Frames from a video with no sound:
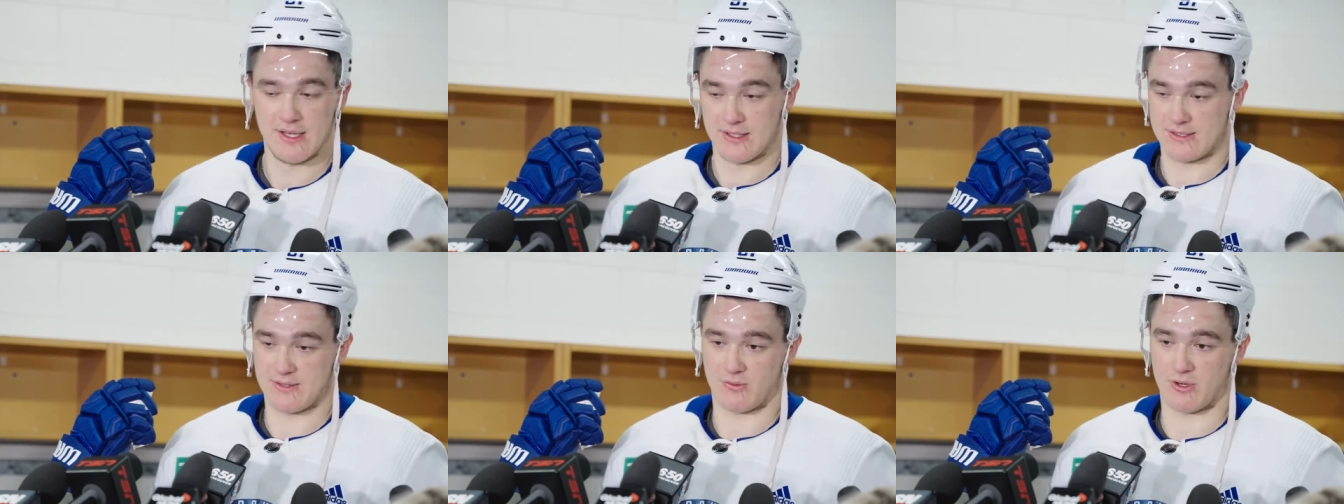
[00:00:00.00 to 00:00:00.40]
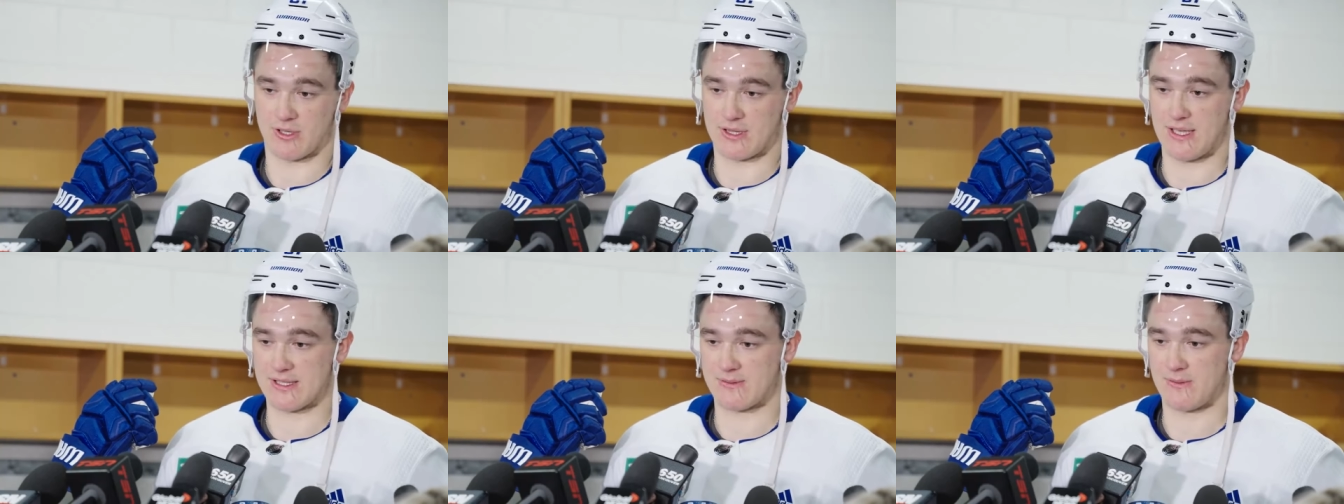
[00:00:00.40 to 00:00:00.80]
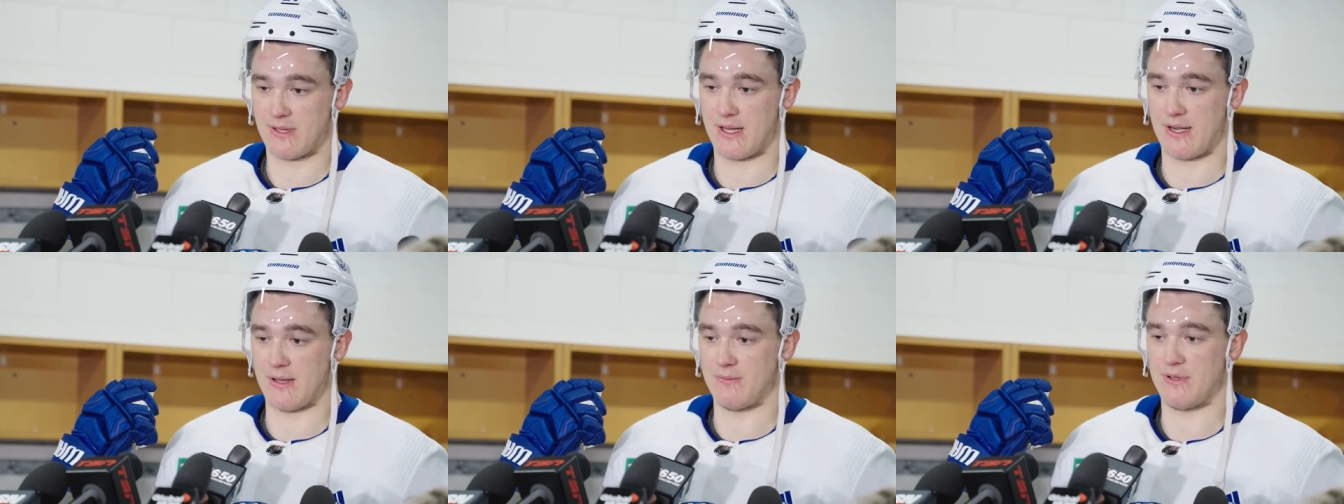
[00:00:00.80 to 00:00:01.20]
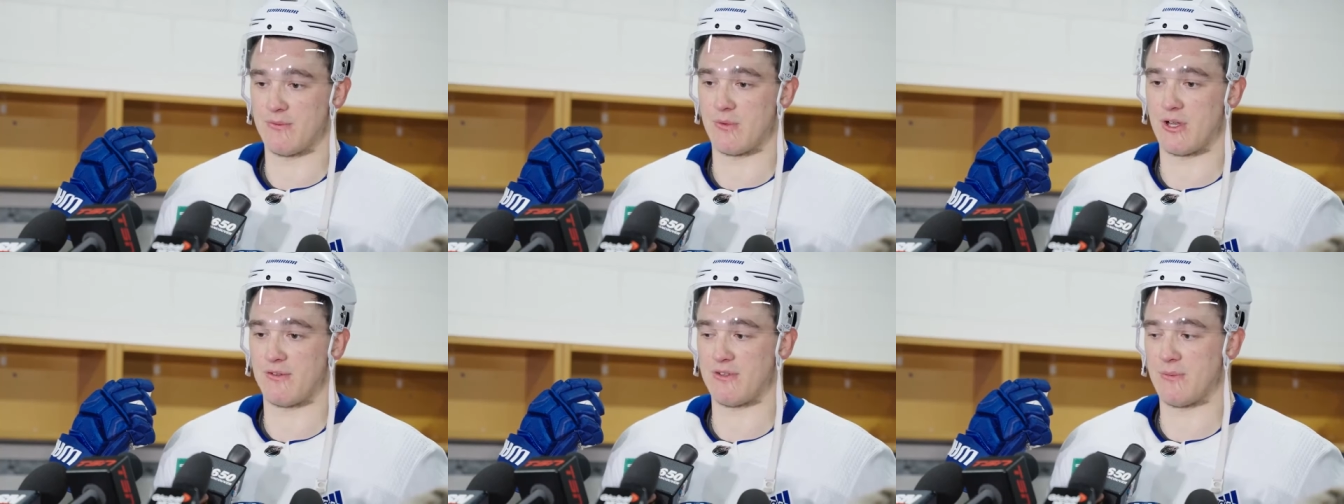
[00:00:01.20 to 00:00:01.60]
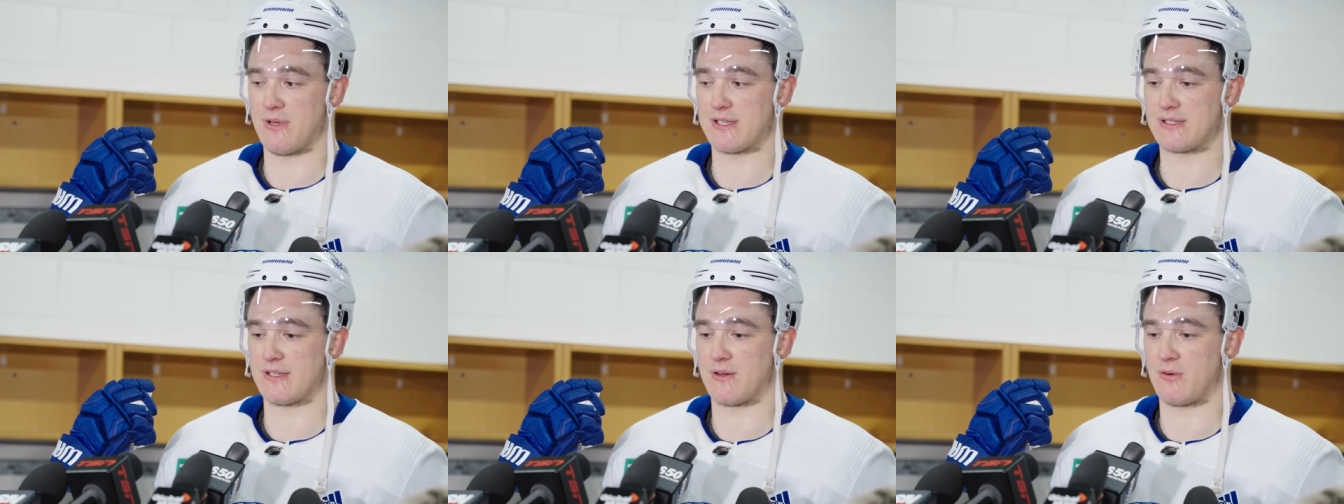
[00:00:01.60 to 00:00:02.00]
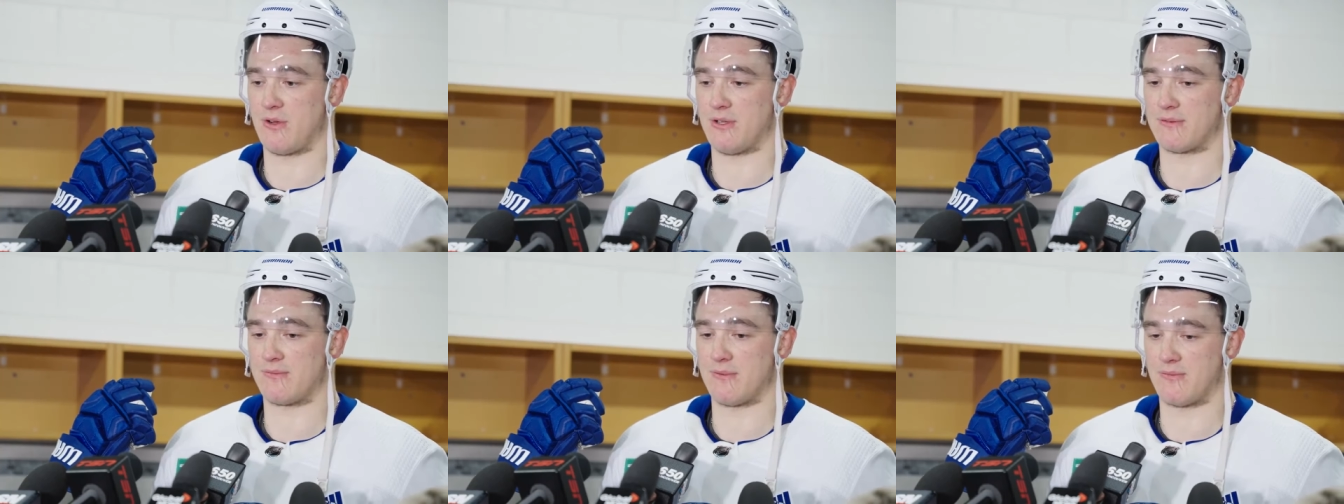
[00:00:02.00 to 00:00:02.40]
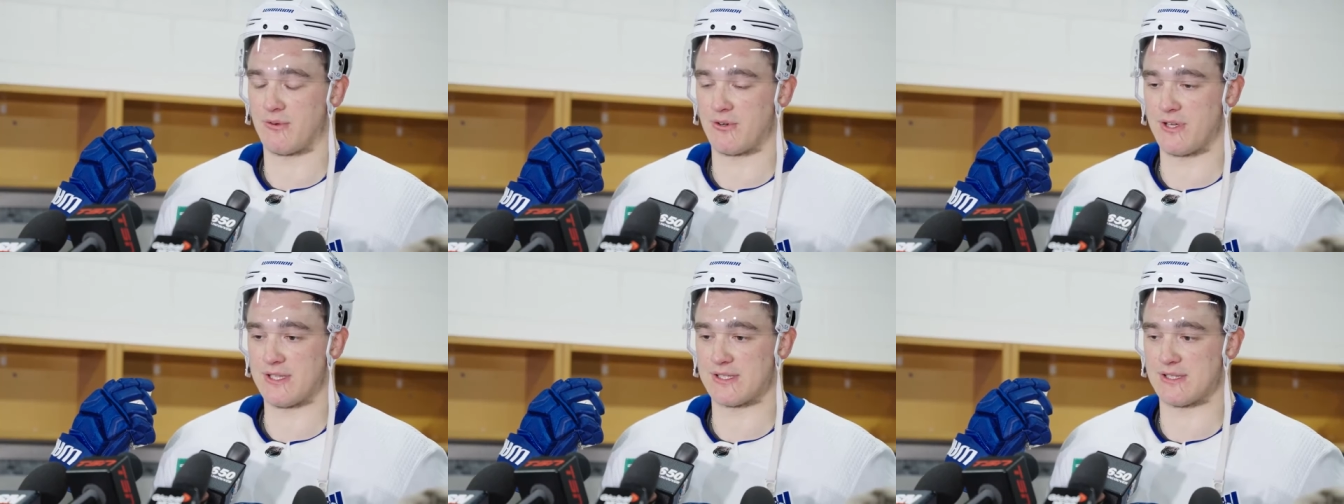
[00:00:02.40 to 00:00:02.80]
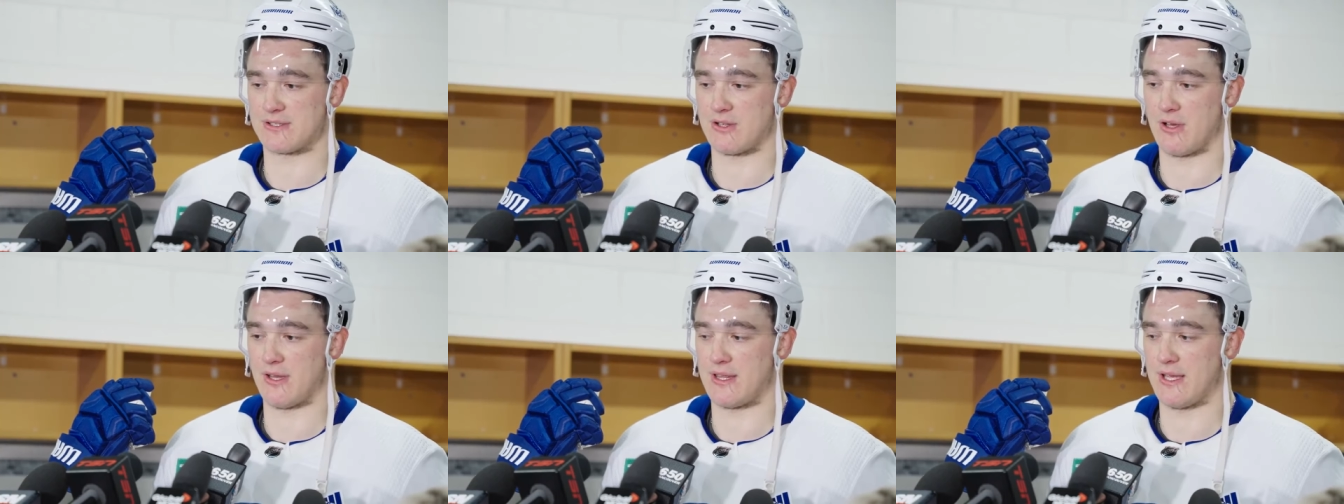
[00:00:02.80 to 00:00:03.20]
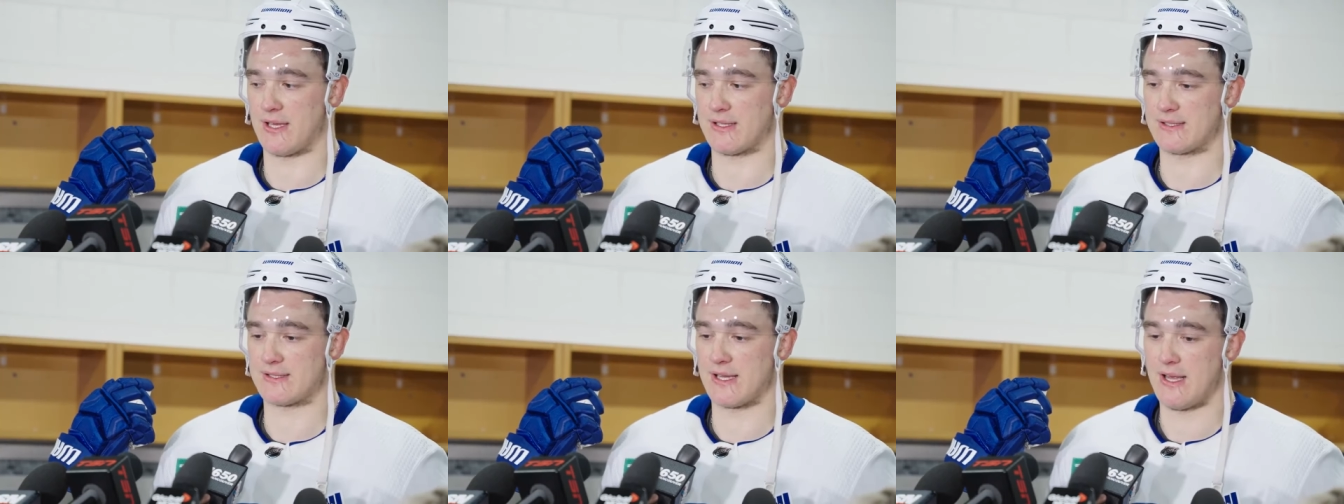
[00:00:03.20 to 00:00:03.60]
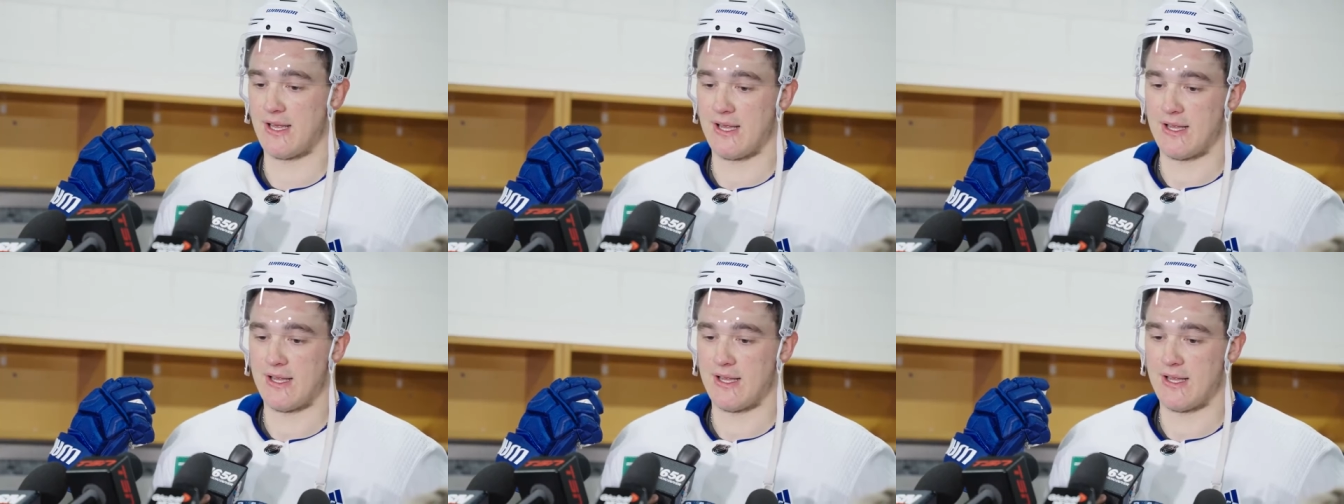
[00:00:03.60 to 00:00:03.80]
it's a world-class player i mean one of the best in the world for a reason so i think it's